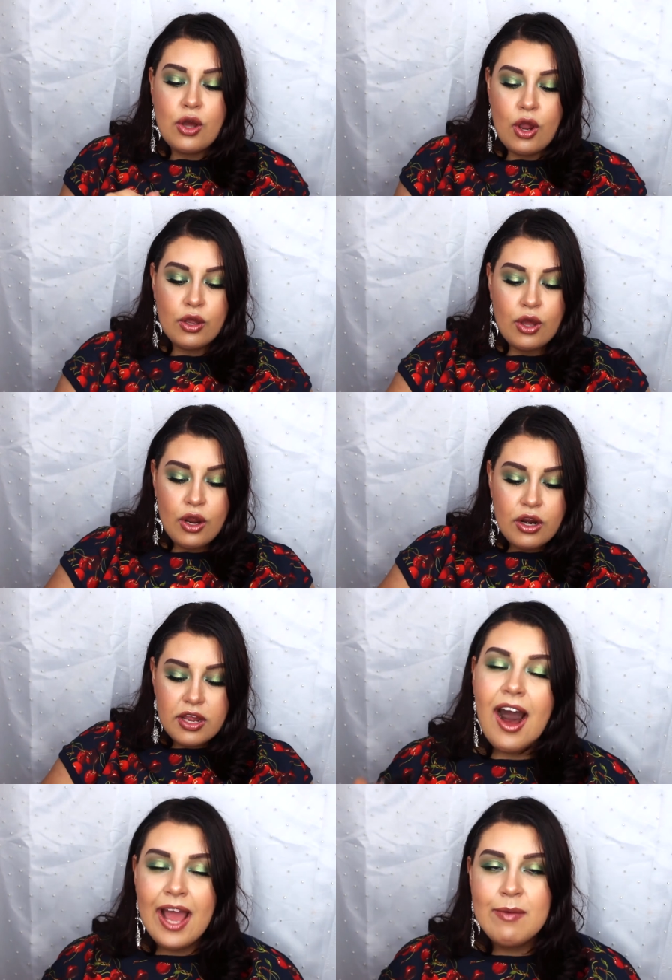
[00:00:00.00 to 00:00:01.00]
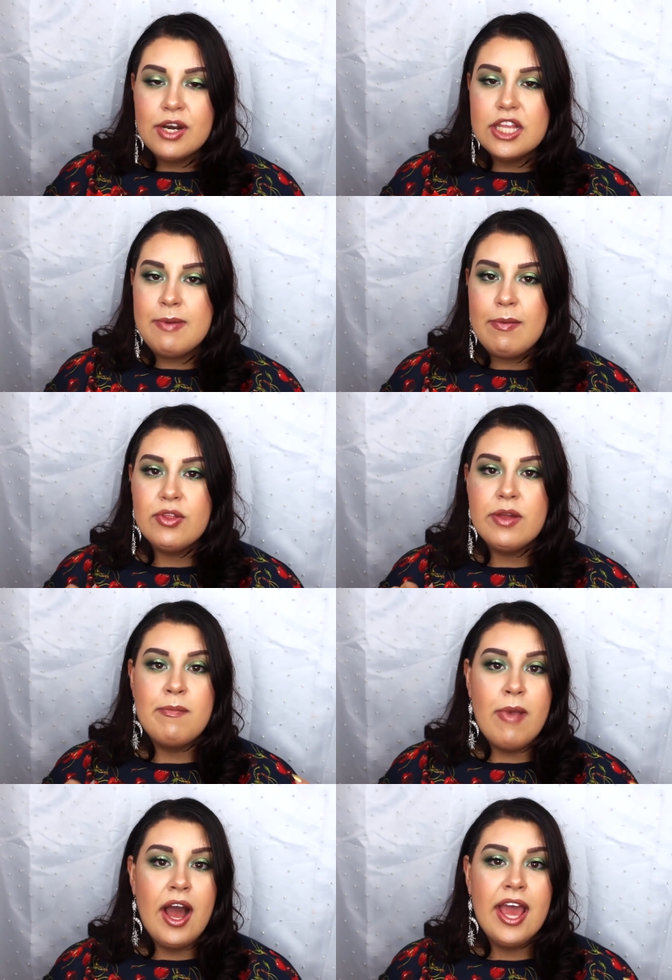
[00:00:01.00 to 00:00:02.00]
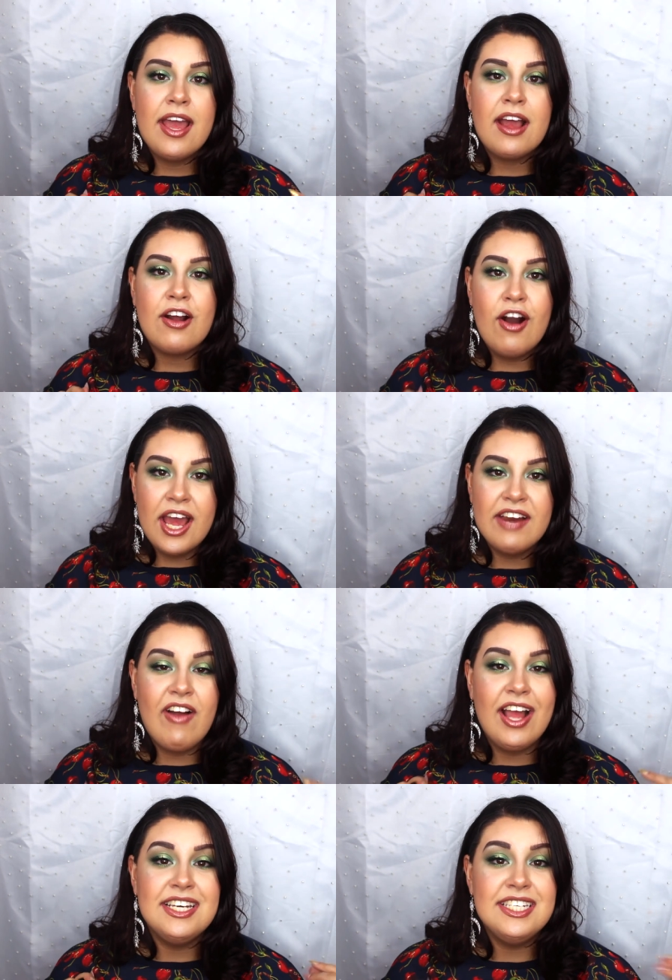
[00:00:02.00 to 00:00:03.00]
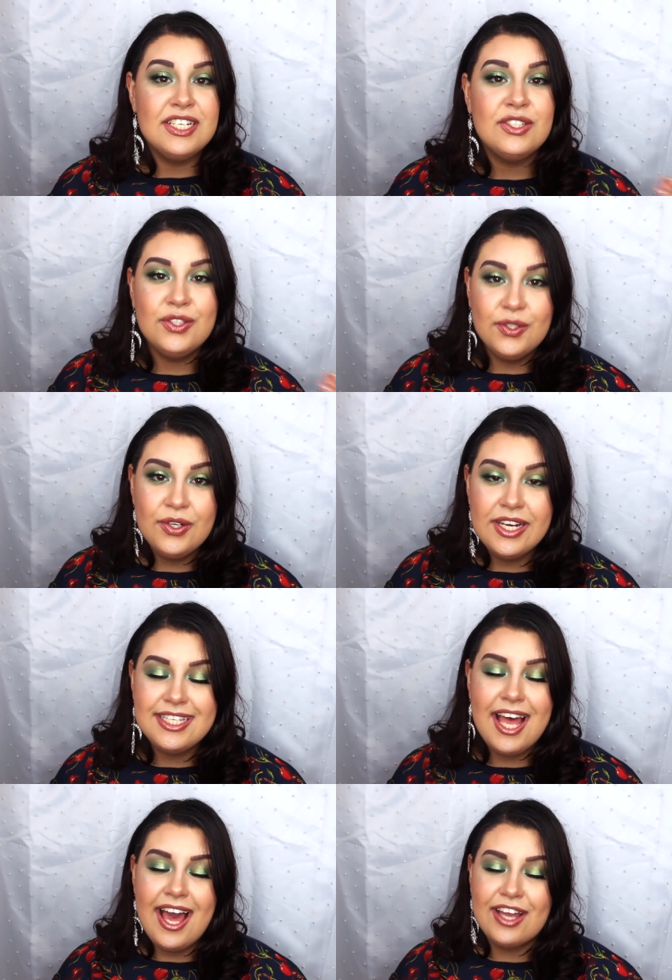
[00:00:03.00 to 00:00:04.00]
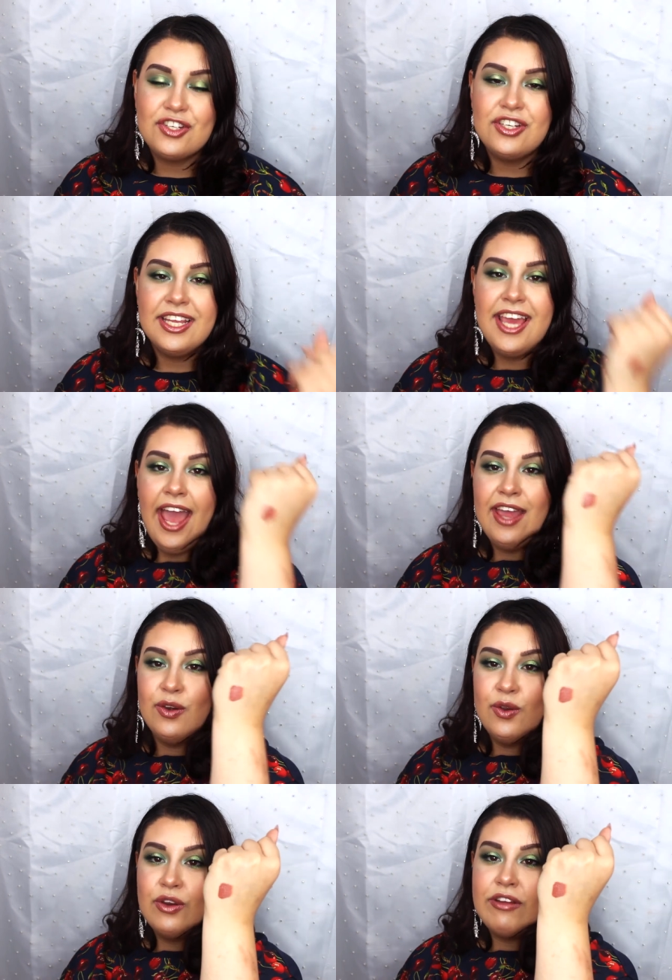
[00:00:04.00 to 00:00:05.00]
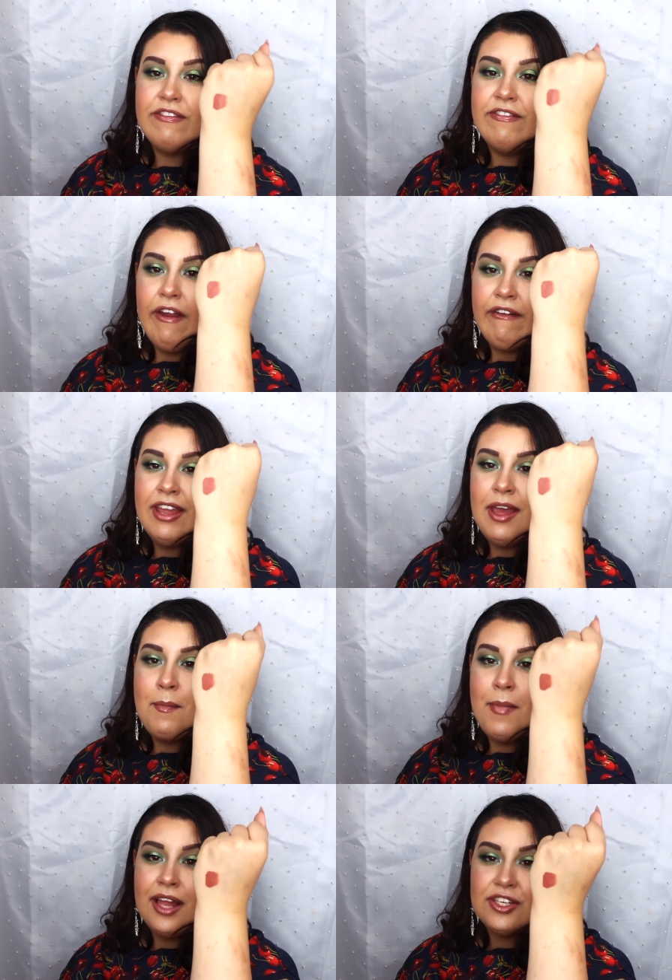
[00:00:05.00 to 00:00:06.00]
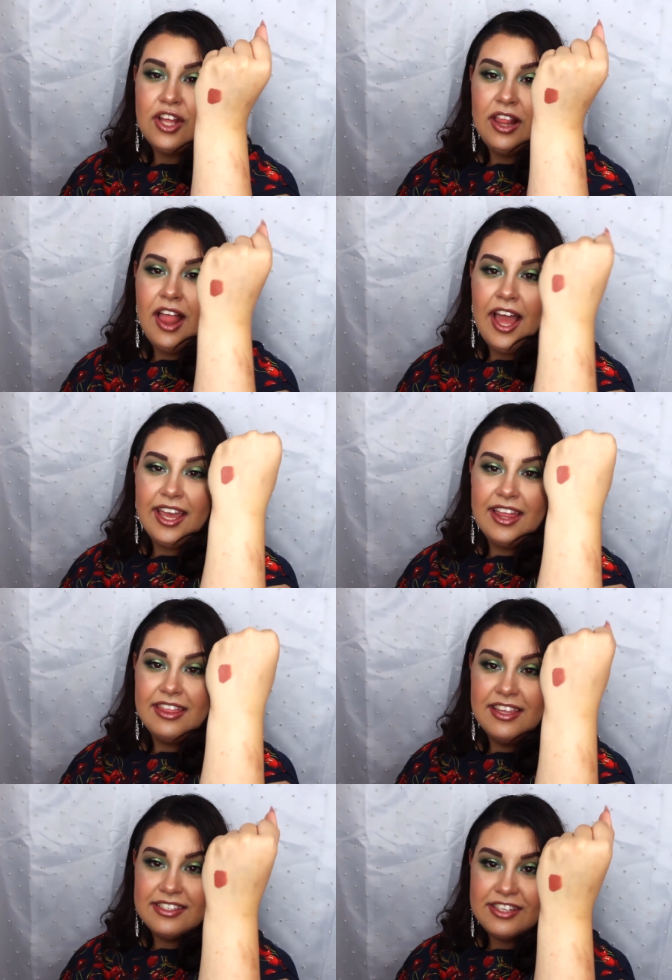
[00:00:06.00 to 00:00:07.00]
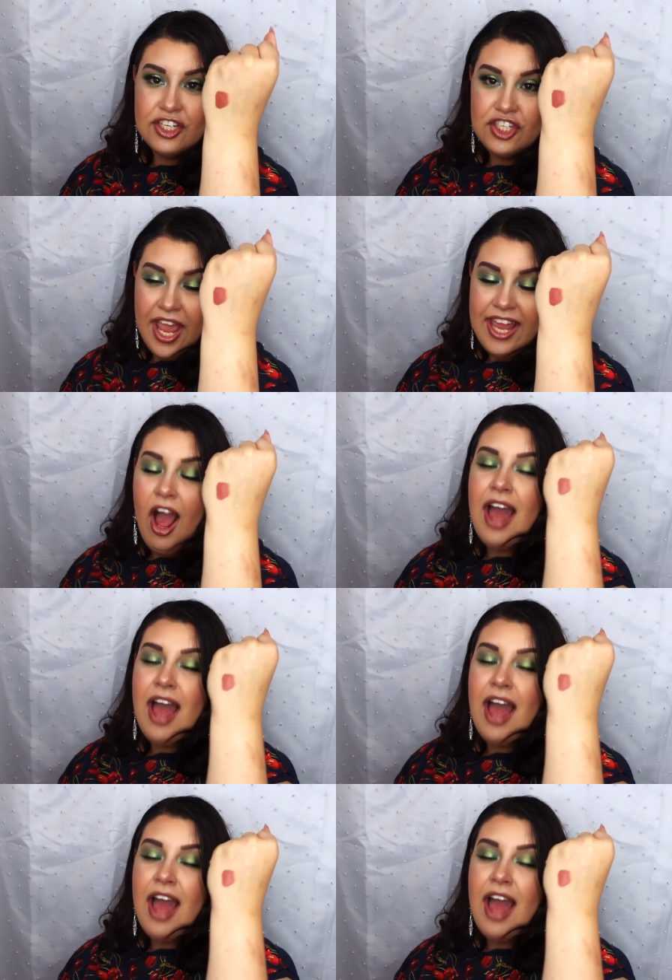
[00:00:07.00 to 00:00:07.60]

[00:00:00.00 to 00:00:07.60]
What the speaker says: Cocoa. I'm one of those people that my kind of ideal nude is actually a nude very much like this shade.